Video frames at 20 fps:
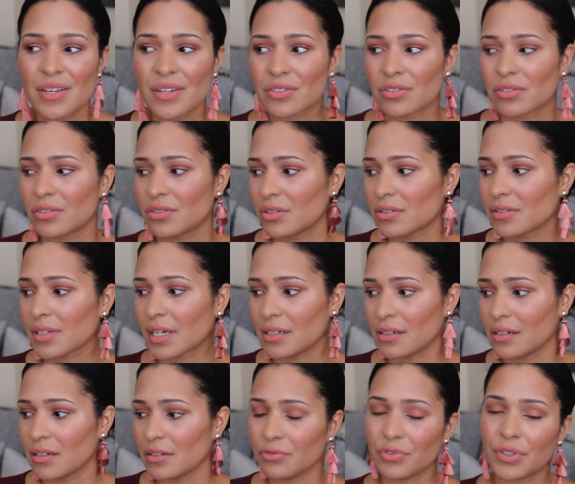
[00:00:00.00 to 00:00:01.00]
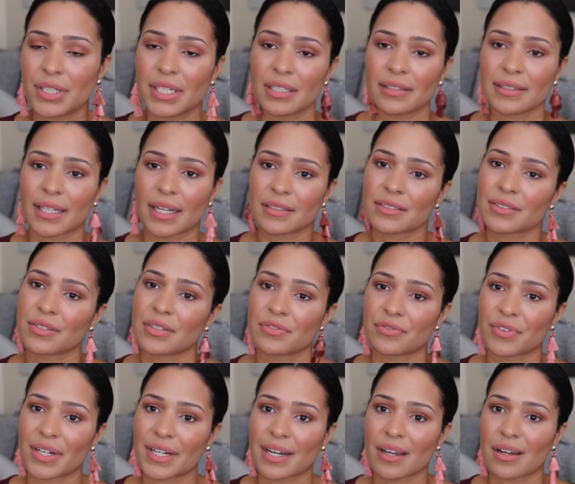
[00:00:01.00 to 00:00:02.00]
So it's just, I love reading that
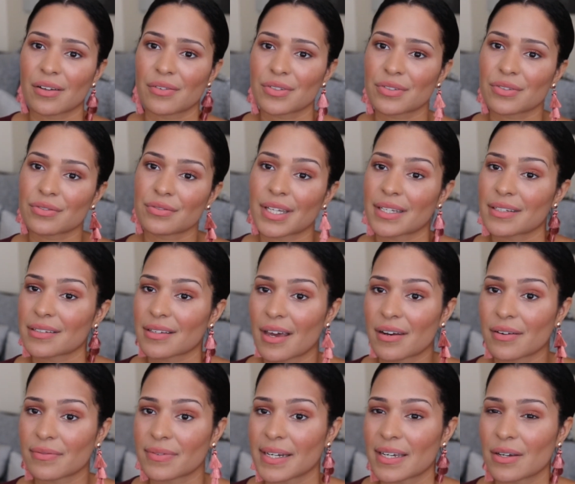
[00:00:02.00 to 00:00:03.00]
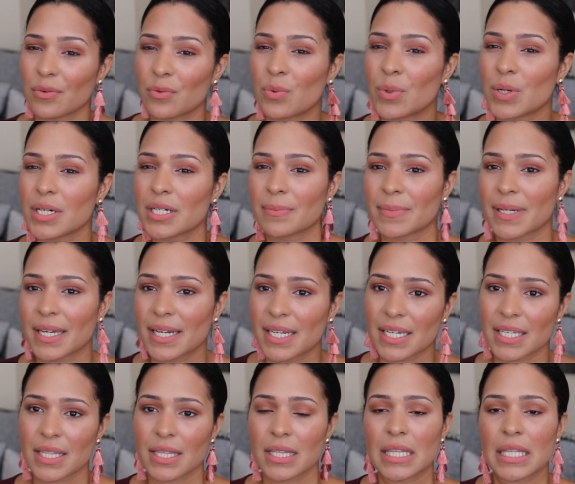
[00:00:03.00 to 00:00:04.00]
stuff right now. So that's kind of like what I'm
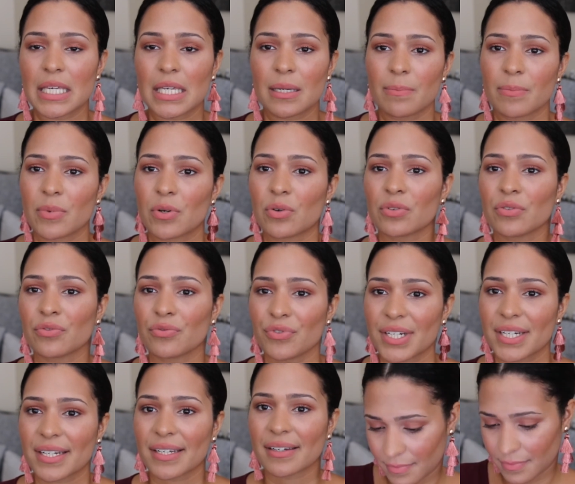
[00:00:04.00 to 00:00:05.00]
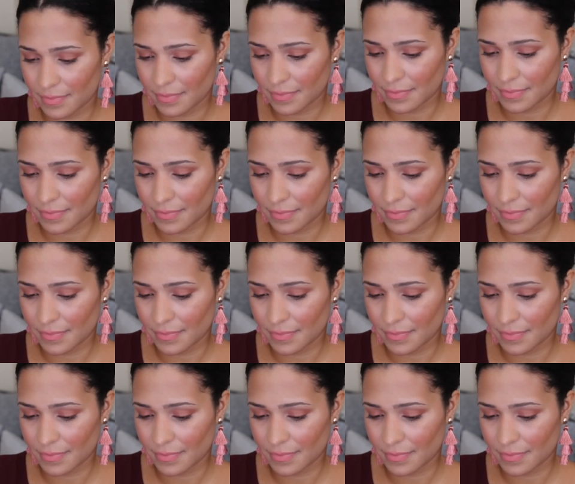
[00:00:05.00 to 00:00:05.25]
getting in the boat of reading.